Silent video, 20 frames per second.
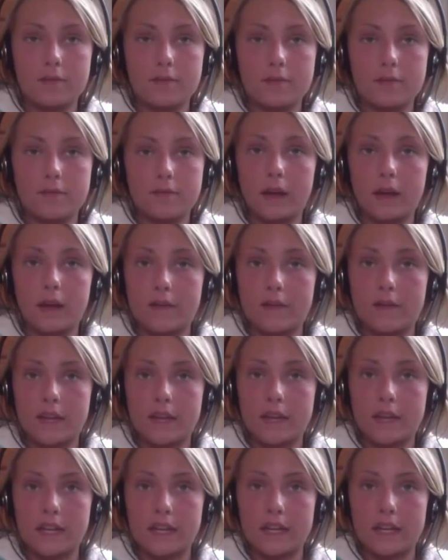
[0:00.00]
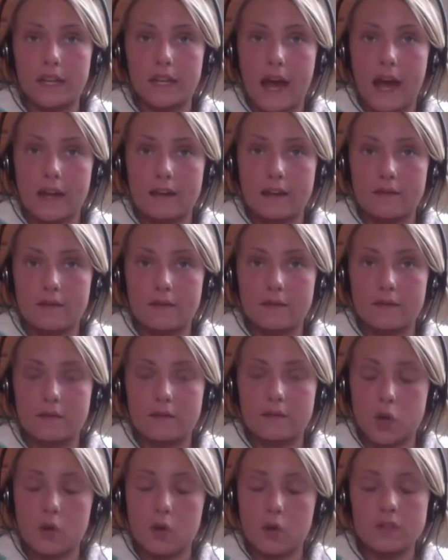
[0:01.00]
way of eating. I
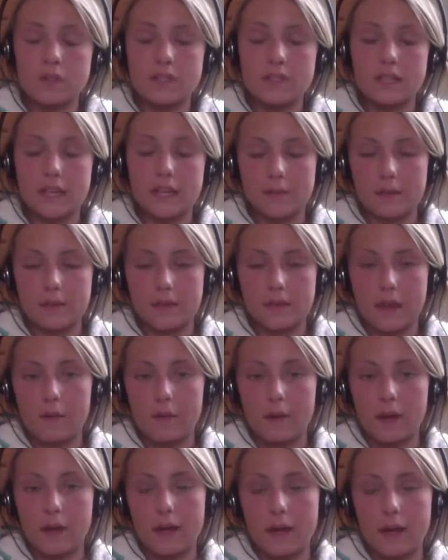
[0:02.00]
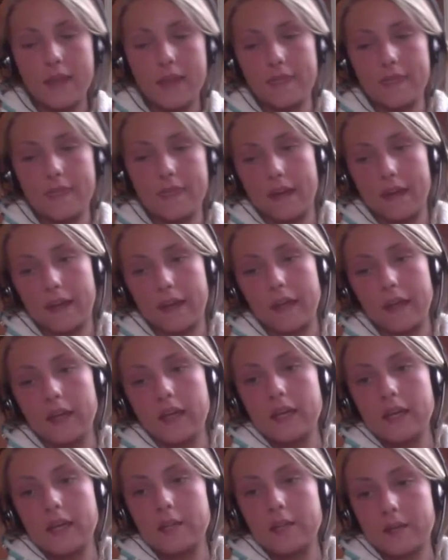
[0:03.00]
chose to keep it that way, and then
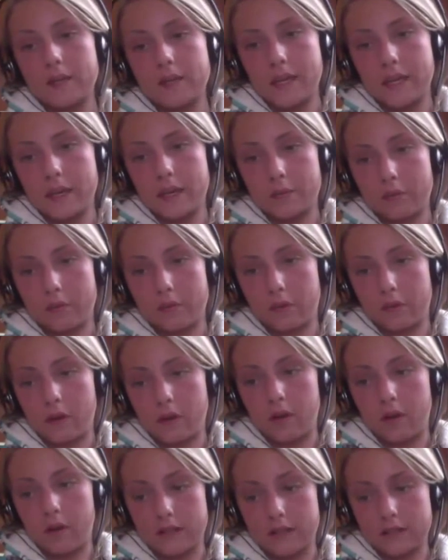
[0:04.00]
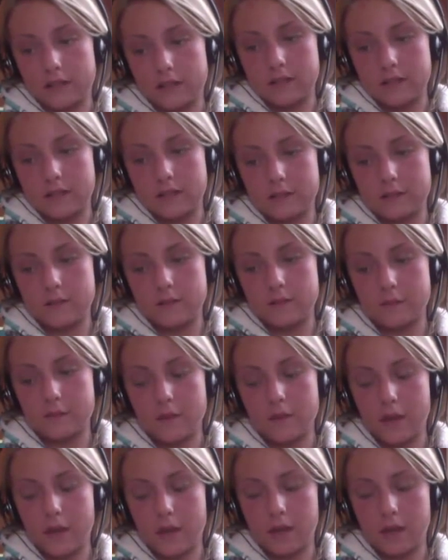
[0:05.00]
the PK protocol is
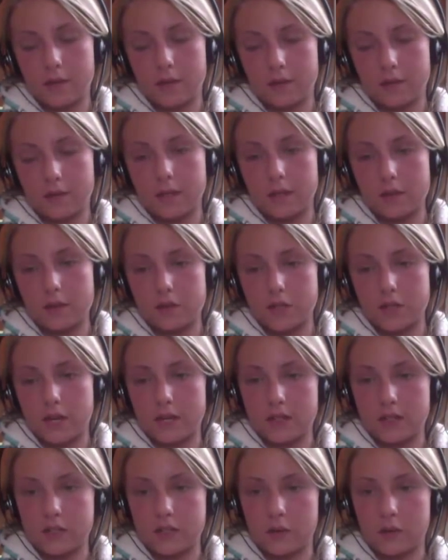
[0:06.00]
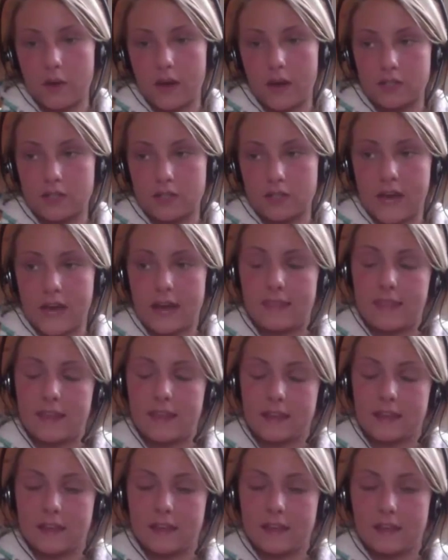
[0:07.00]
ketogenic, so I just add
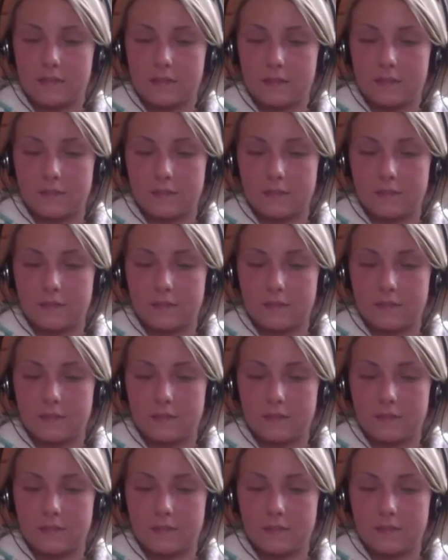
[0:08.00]
that in.